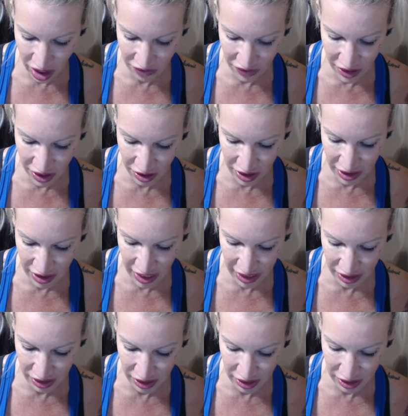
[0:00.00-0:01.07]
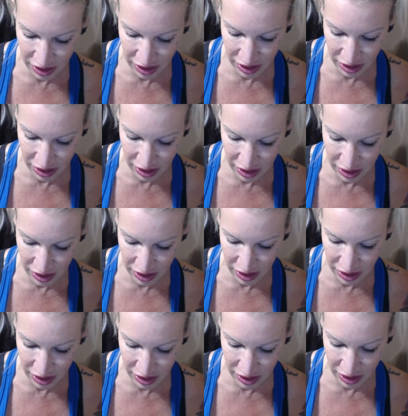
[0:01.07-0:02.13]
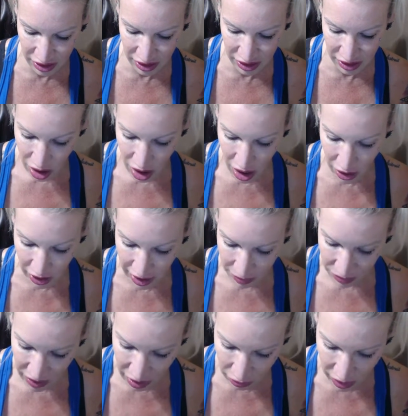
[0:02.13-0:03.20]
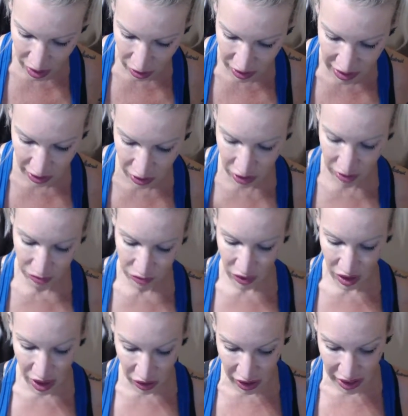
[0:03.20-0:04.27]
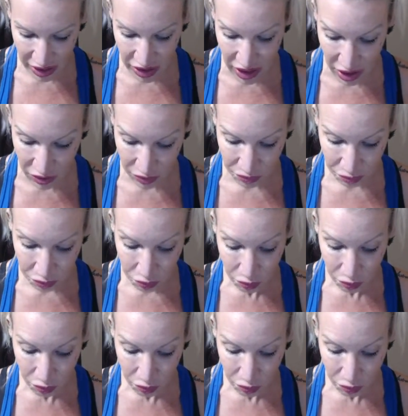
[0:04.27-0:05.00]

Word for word: off here in Texas. Thank God. Okay, here we go. Let's enter. Okay, so